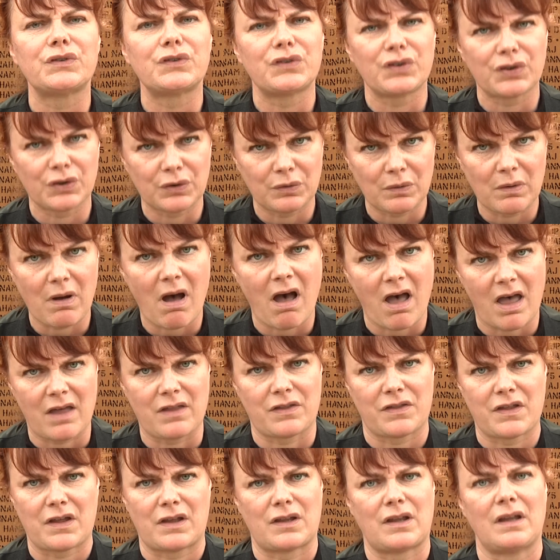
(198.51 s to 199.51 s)
2
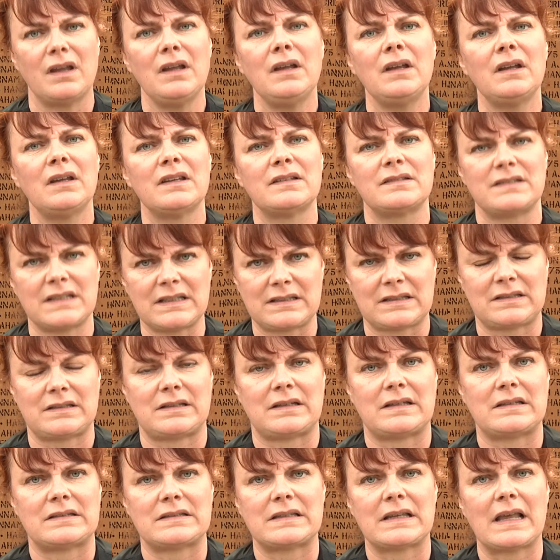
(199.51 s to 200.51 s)
other
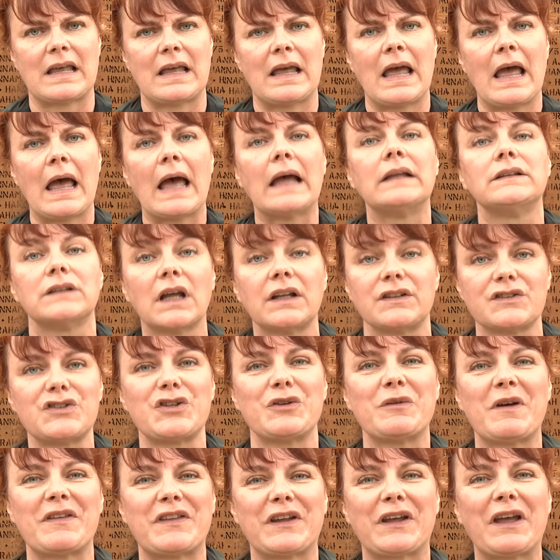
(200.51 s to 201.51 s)
sisters and
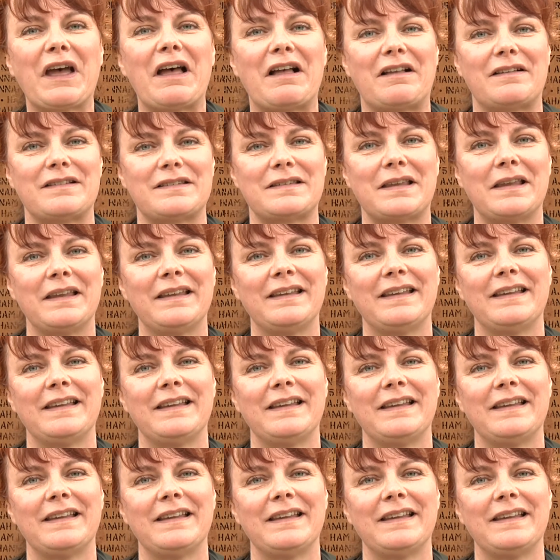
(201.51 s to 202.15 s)
2 other girls.